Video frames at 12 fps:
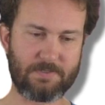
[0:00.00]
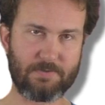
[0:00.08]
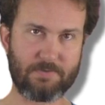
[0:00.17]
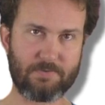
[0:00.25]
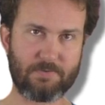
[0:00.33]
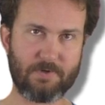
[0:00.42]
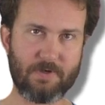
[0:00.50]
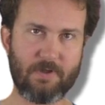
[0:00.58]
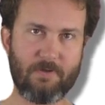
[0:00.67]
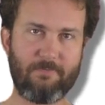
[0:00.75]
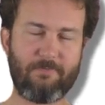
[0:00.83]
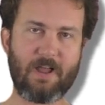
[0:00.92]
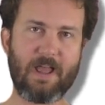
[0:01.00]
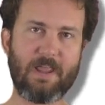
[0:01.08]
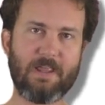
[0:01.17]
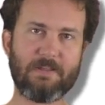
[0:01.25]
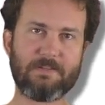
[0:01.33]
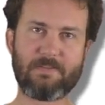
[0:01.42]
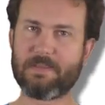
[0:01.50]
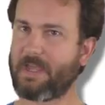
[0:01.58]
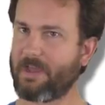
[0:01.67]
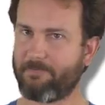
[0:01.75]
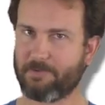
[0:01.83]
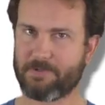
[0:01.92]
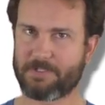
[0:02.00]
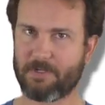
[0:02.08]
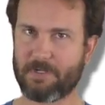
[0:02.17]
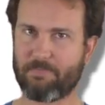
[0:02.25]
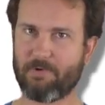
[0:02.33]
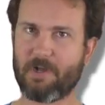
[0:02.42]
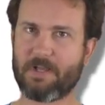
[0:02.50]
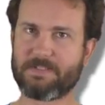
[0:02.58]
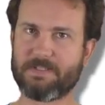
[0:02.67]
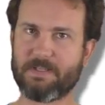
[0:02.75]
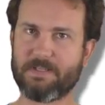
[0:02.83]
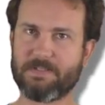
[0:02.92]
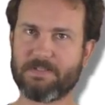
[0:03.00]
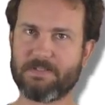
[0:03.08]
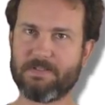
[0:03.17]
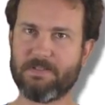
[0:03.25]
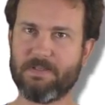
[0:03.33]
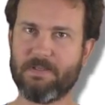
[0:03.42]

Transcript: to find the evolutionary process